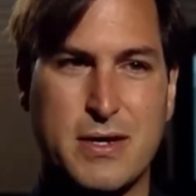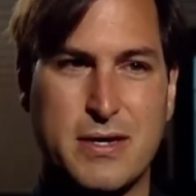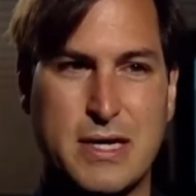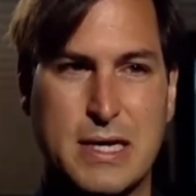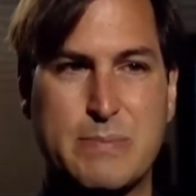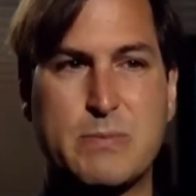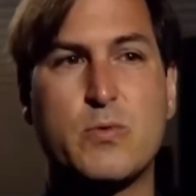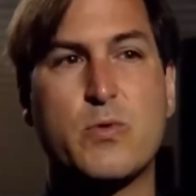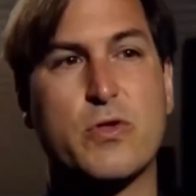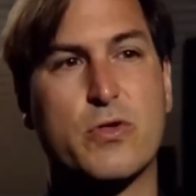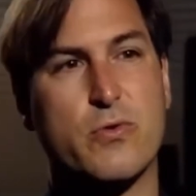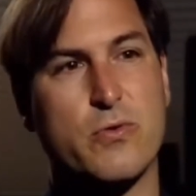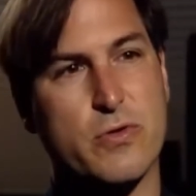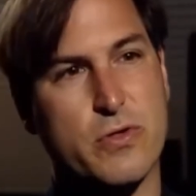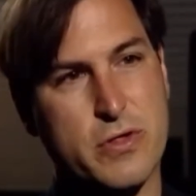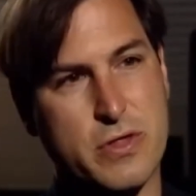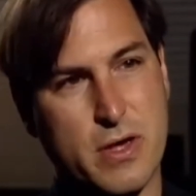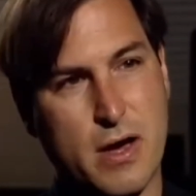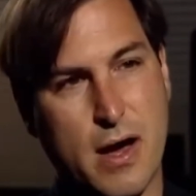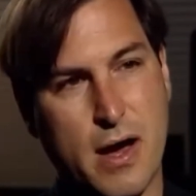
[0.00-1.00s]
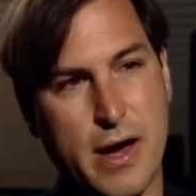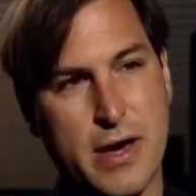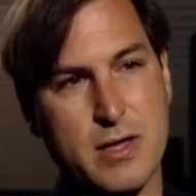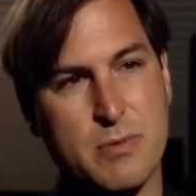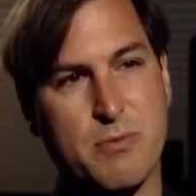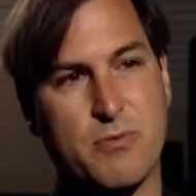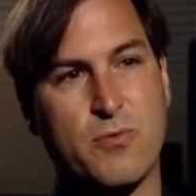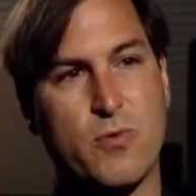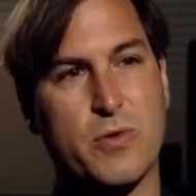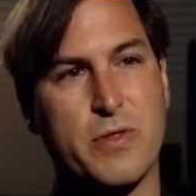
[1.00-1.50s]
get up to a certain
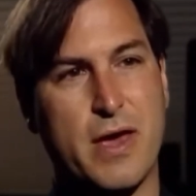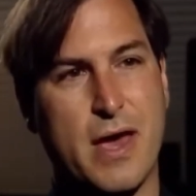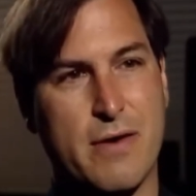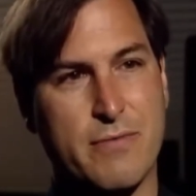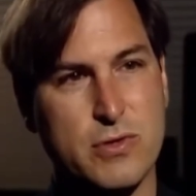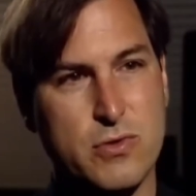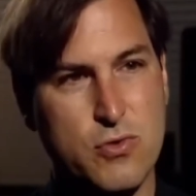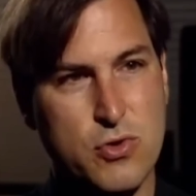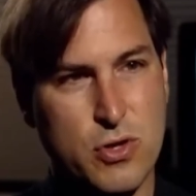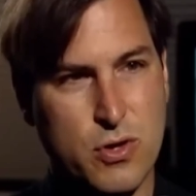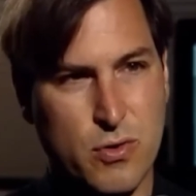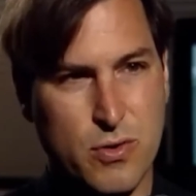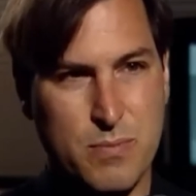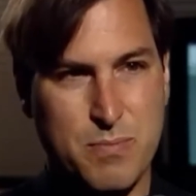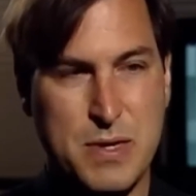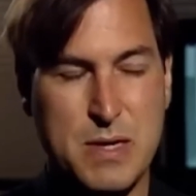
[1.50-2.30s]
size before the evolutionary